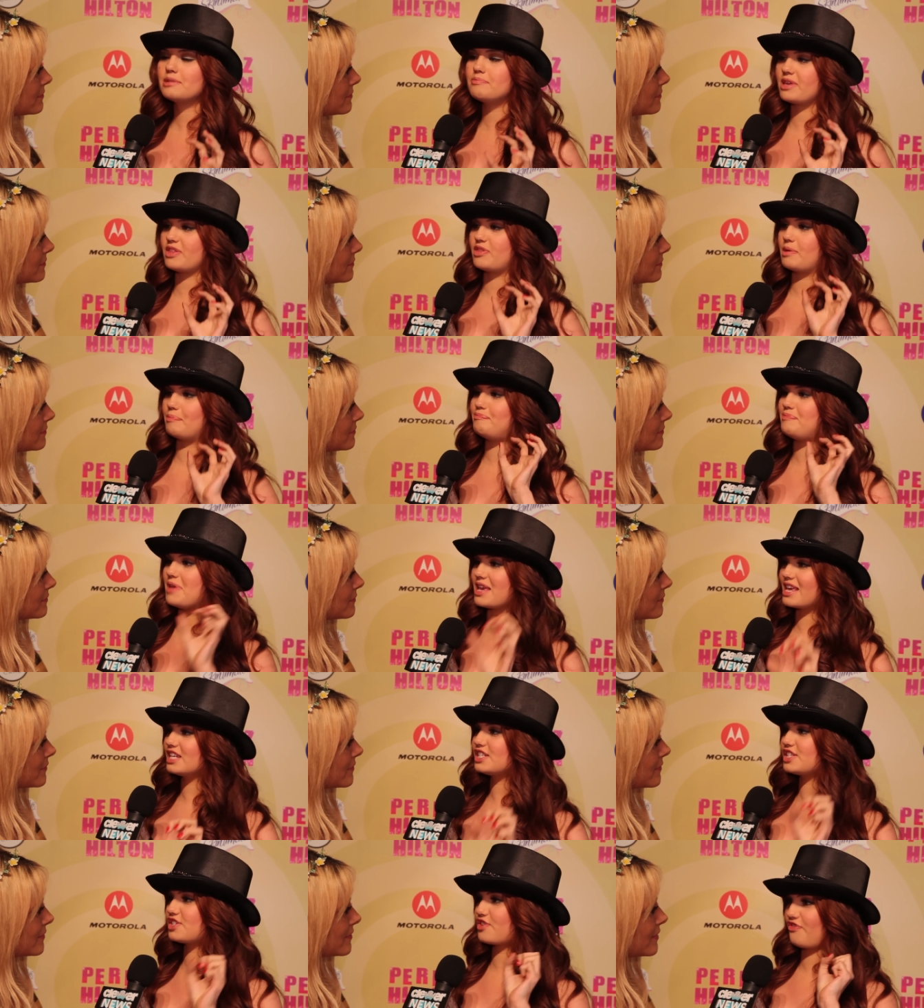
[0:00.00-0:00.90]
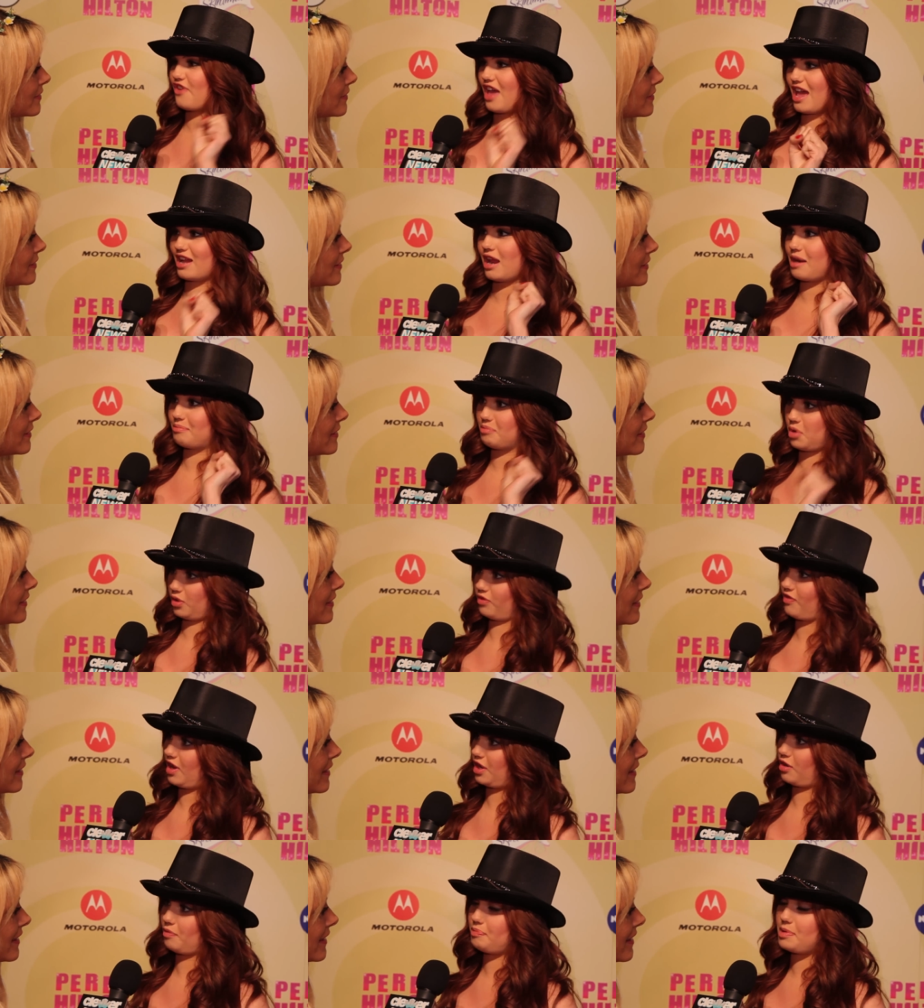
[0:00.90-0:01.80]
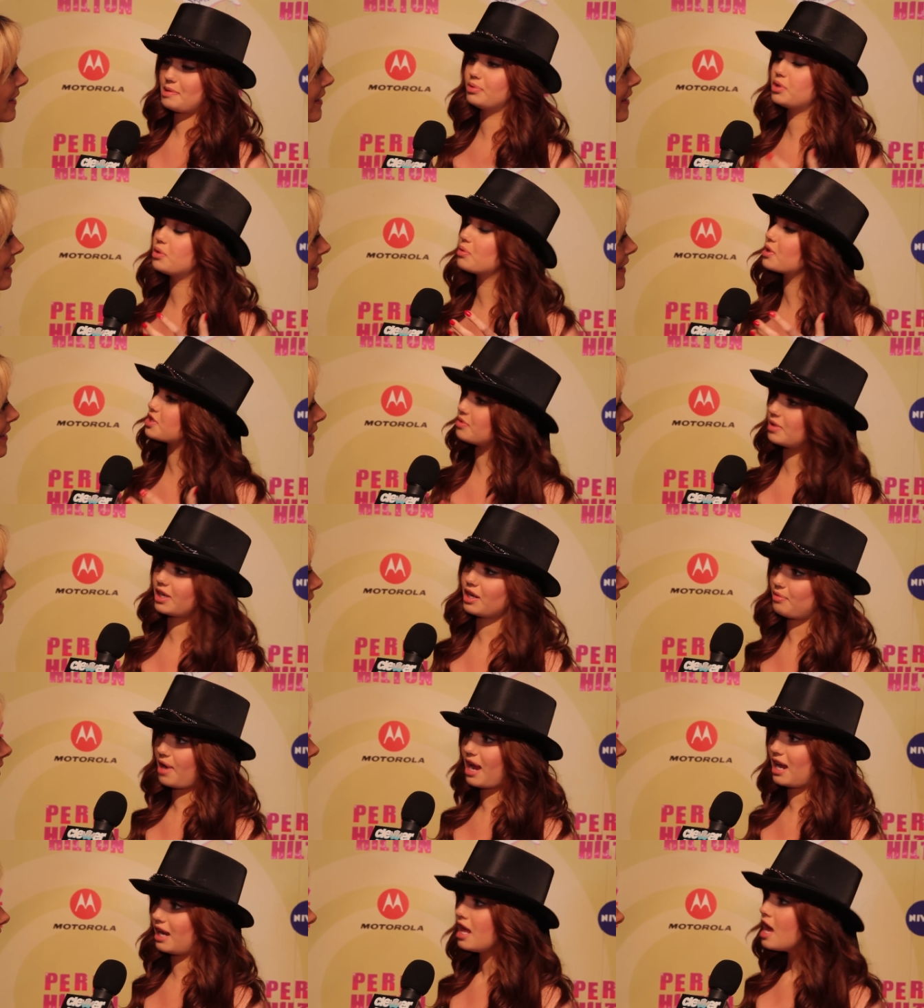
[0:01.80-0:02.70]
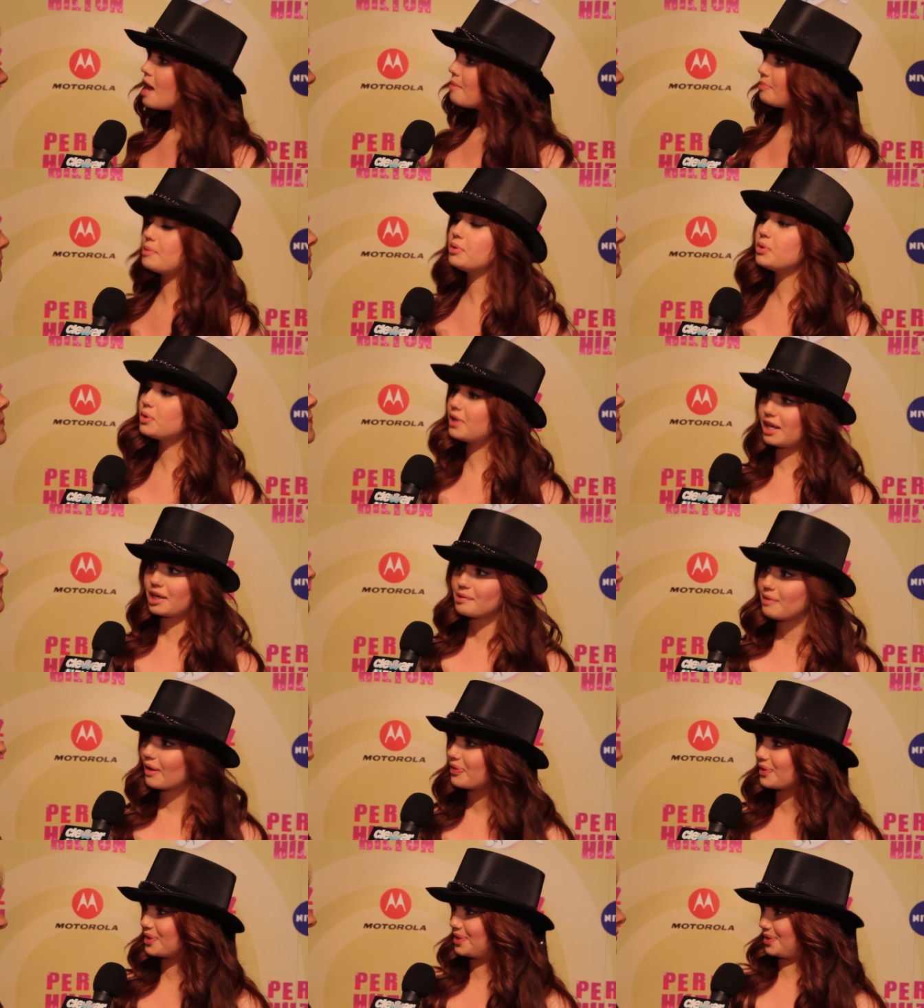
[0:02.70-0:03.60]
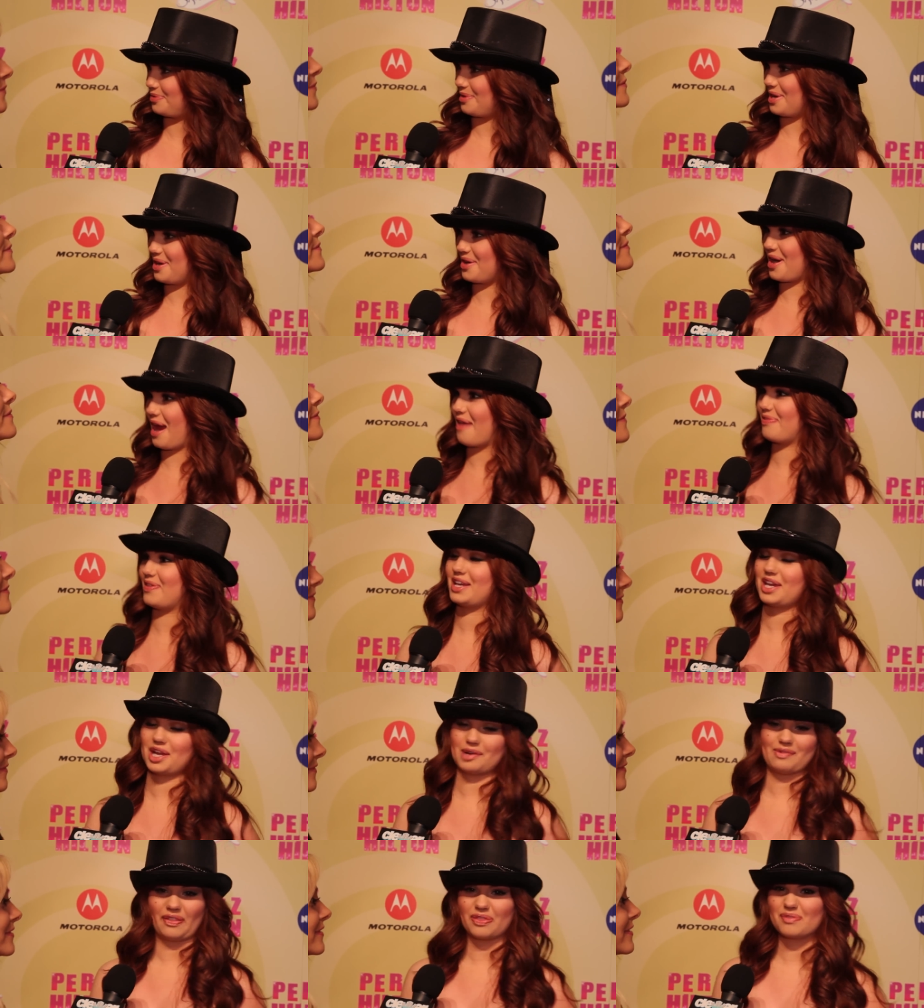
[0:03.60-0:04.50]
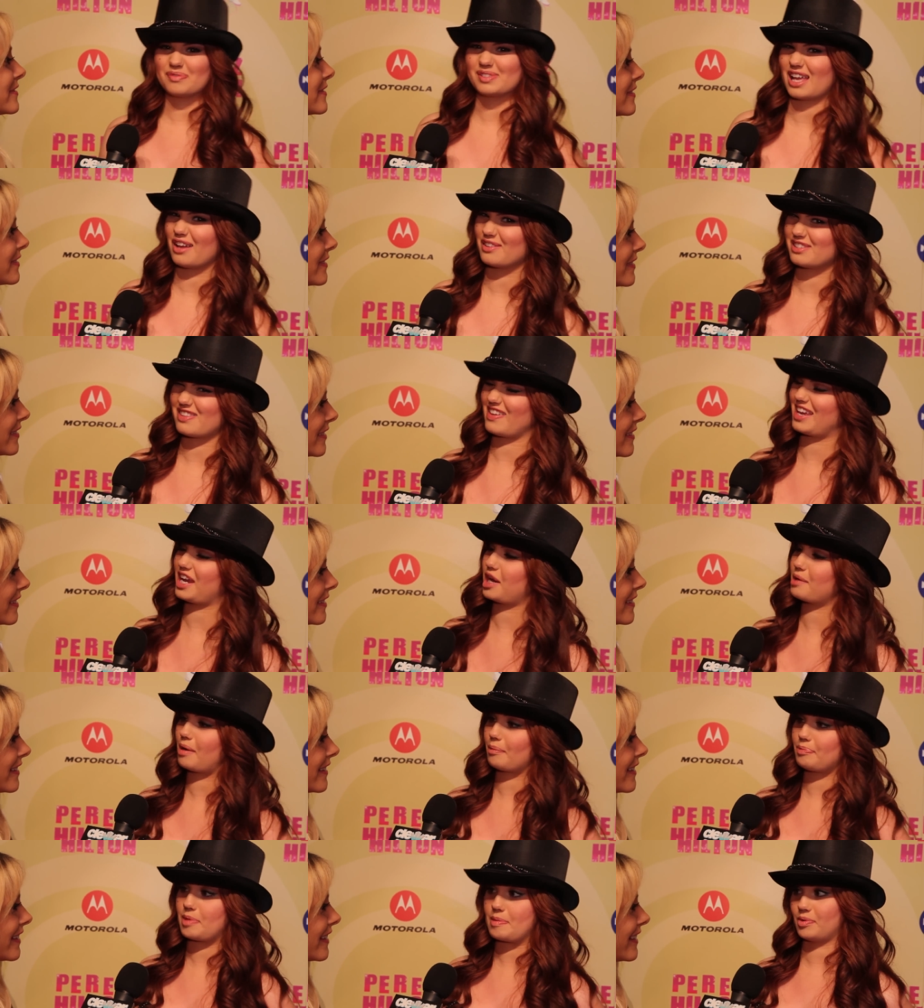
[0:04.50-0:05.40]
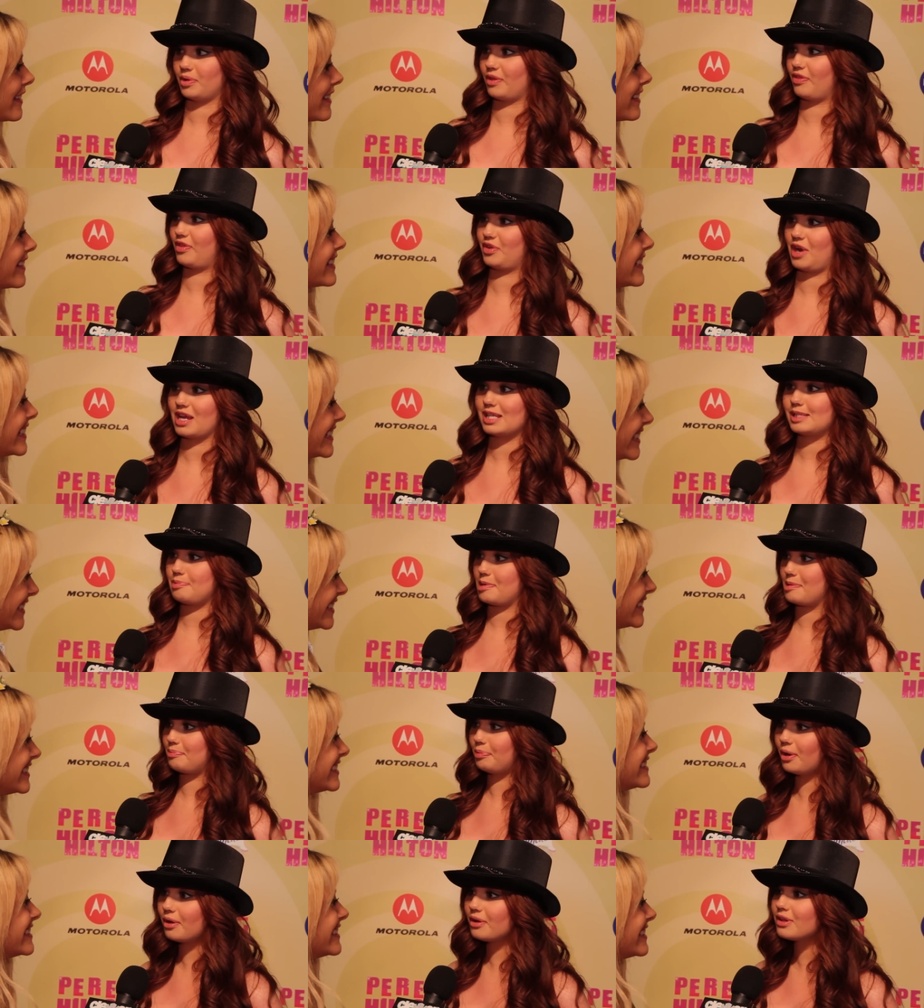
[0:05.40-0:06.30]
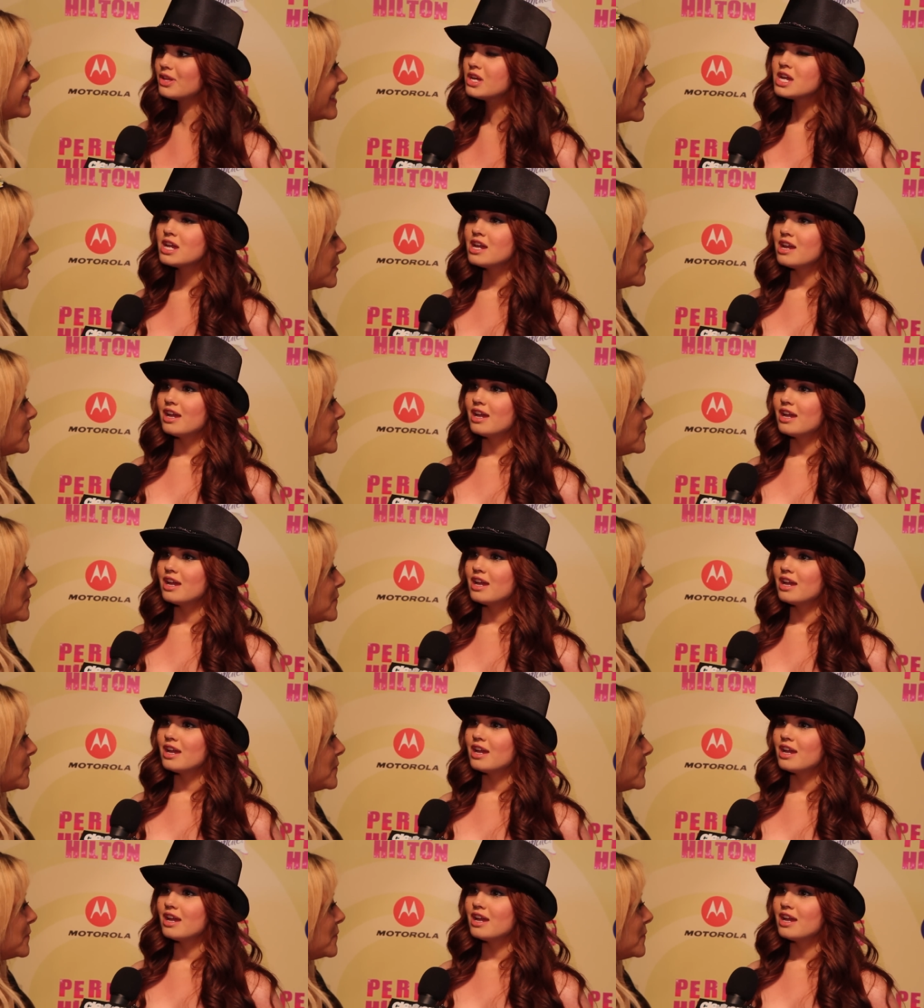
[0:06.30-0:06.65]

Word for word: can be the biggest fan and motivator of people who are doing it right. People who care about their career and they care about themselves and they care about people and they're nice people.